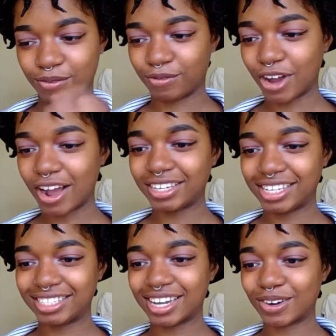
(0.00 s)

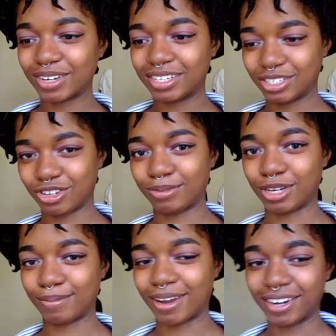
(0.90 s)
non-detailed
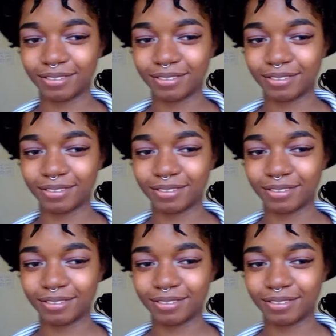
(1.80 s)
description about